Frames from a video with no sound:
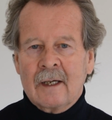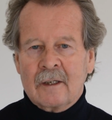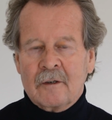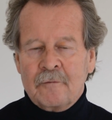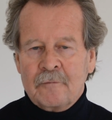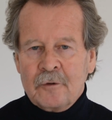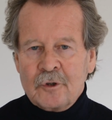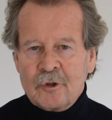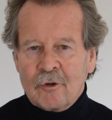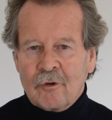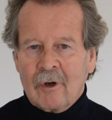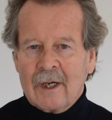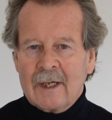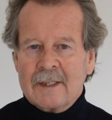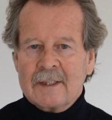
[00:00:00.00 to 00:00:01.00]
the food
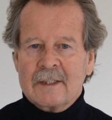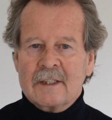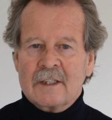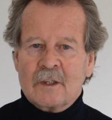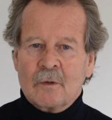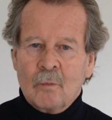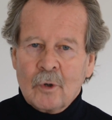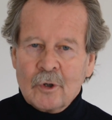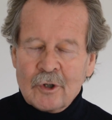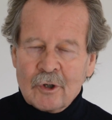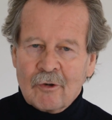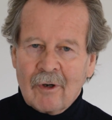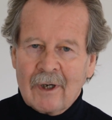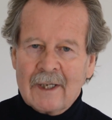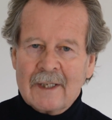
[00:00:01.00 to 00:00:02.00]
crisis, the water
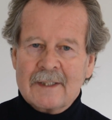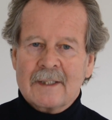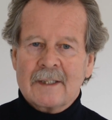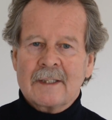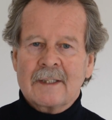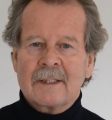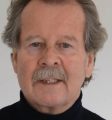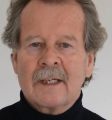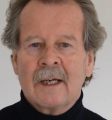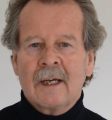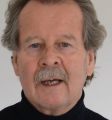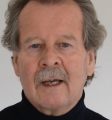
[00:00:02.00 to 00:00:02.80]
crisis,